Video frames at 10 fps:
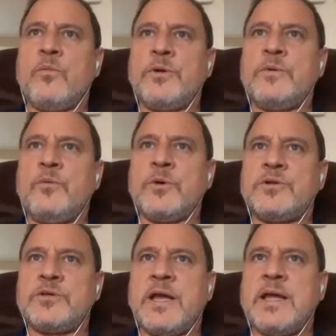would would
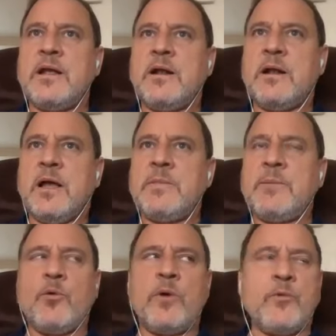say, I
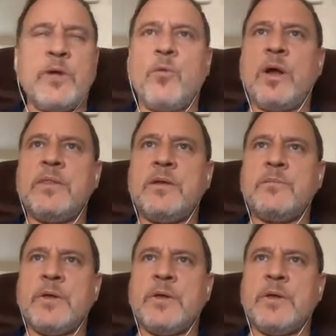remember when we won the,